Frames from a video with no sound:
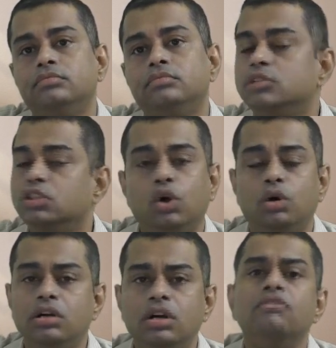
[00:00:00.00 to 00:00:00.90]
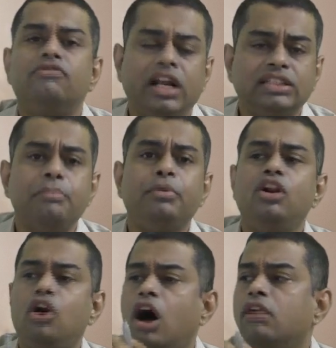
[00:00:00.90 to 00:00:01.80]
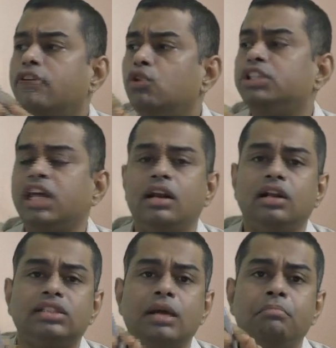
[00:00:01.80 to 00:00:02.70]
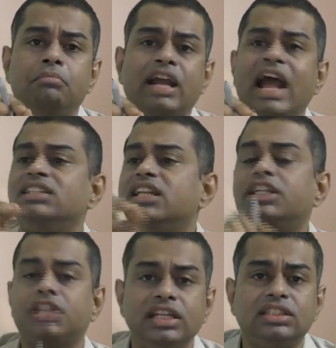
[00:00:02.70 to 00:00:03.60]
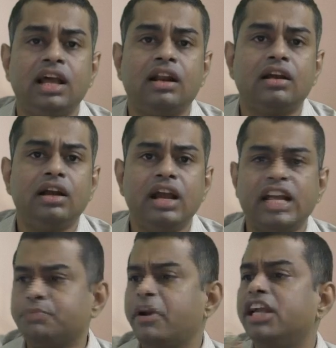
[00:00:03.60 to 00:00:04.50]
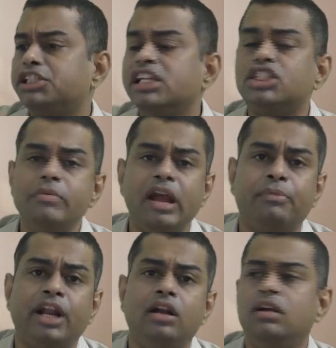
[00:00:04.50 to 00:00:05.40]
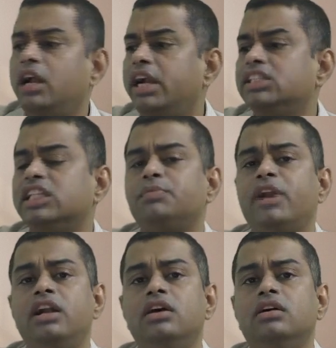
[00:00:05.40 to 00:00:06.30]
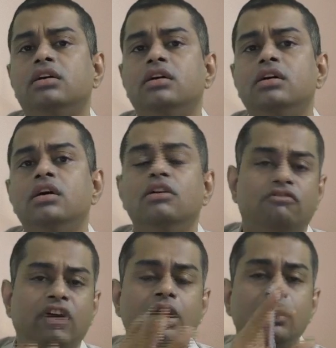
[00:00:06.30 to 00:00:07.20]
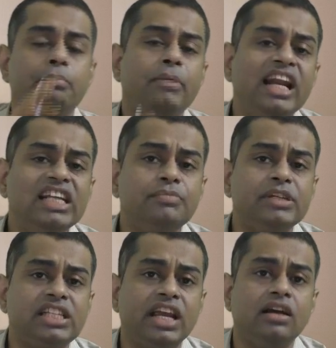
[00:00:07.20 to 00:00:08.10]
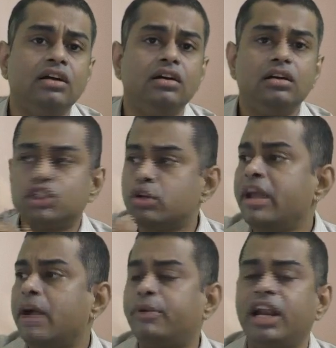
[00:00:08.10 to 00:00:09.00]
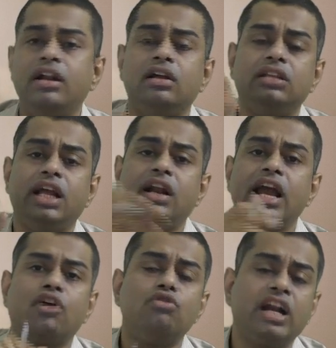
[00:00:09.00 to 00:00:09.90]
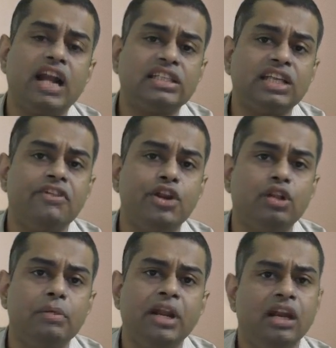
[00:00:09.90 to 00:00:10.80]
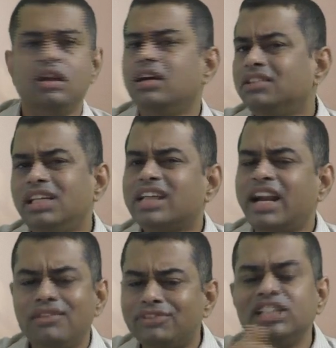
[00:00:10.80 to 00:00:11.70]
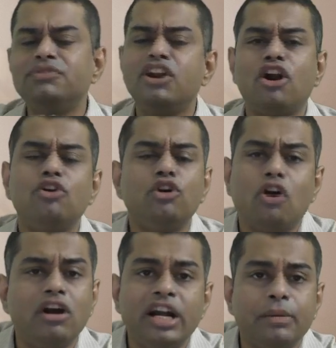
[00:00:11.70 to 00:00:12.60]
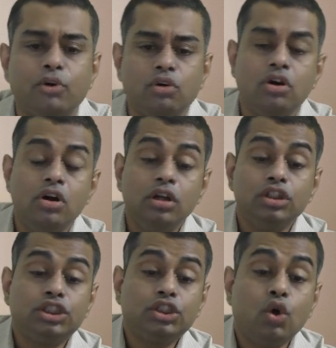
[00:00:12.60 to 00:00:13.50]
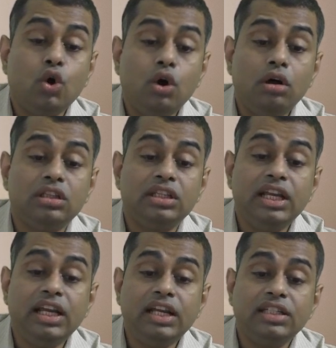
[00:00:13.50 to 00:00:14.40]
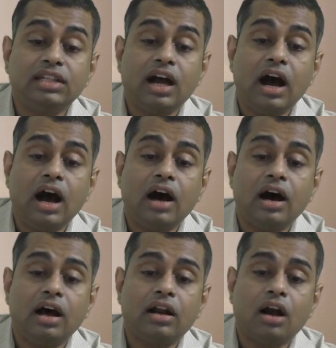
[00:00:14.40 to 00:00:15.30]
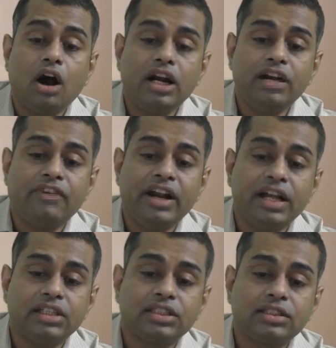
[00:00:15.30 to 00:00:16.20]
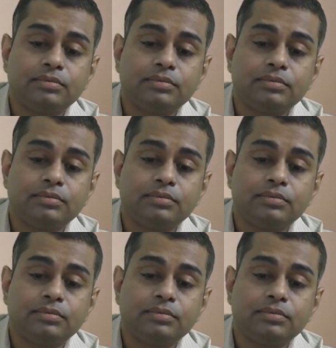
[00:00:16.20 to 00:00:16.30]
No. For example, on voucher, some cancellation is there. Explanation is to be obtained. It is explained. One bill is missing. It's to be obtained. Then accountant has given you the bill. These kind of things will not go to audit report. No. So these are audit findings.